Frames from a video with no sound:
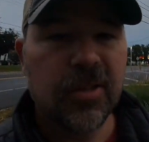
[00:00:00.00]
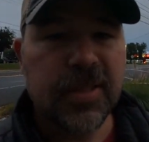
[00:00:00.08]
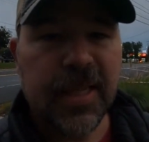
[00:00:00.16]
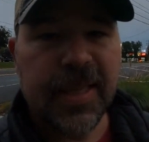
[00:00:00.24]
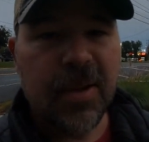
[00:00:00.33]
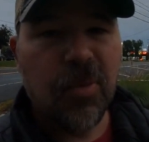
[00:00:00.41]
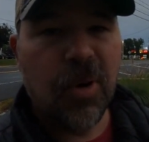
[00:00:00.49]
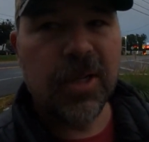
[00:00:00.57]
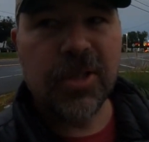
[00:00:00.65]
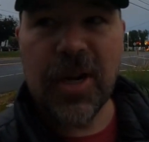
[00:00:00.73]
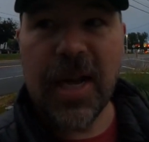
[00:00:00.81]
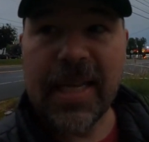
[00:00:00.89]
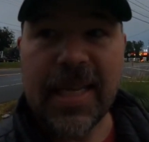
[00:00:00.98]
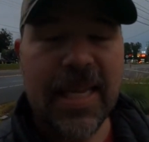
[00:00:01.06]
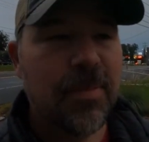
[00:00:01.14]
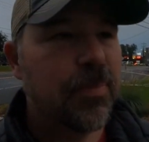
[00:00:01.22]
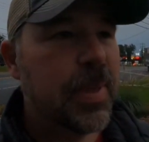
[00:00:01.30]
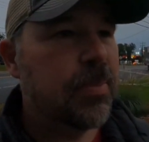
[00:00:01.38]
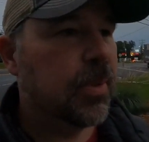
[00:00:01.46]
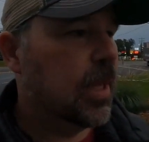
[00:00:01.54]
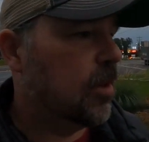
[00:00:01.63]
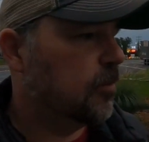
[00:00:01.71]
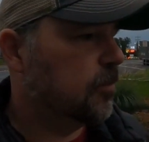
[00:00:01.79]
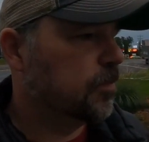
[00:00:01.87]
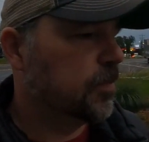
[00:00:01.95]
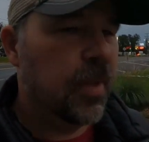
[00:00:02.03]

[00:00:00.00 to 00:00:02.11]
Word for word: Looks like they want to try to keep people out.